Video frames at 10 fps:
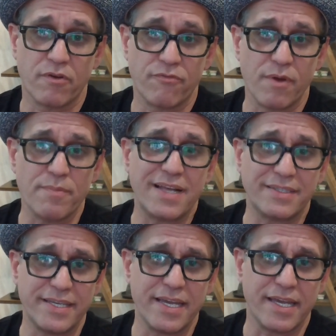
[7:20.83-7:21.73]
from
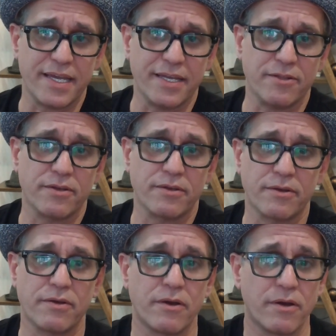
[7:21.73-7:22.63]
that ticket,
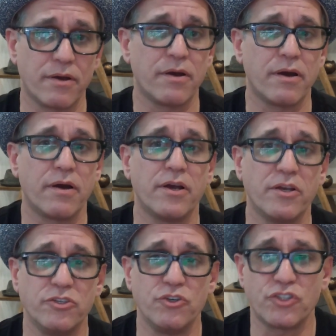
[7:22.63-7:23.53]

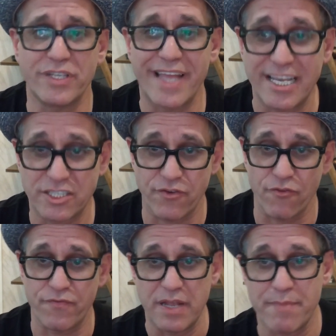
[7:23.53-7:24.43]
you should ask for
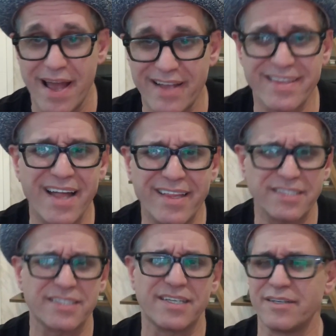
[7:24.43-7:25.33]
feedback, not
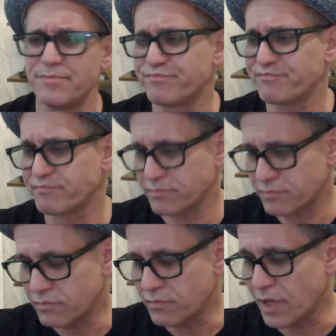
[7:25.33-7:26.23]
as a
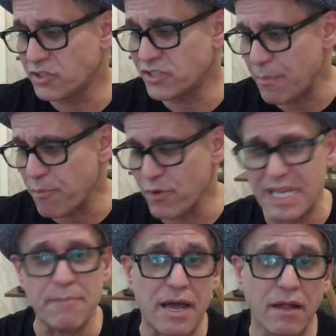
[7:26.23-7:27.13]
separate
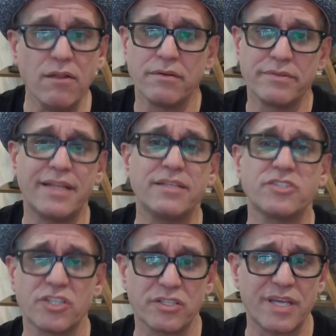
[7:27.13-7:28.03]
email. Not as
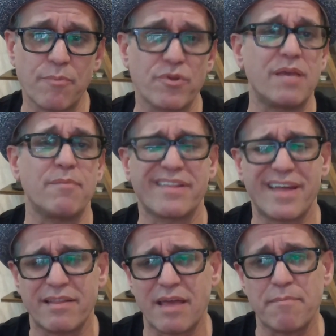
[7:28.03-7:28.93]
a separate email
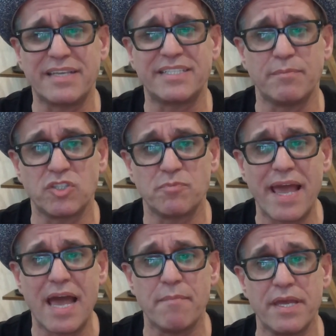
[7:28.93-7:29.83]
that may seem
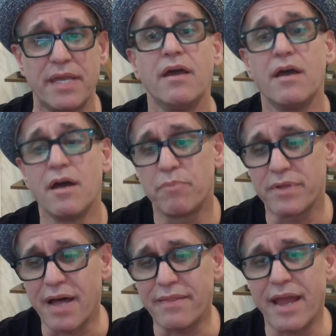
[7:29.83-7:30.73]
spammy, but
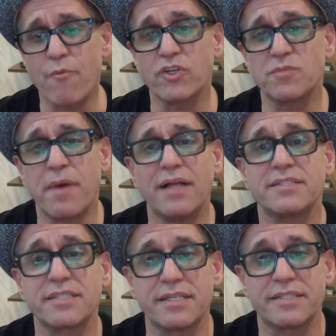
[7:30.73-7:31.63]
on that response
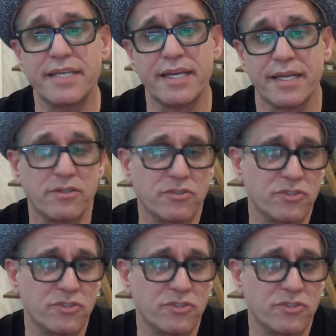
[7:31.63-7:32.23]
to the ticket,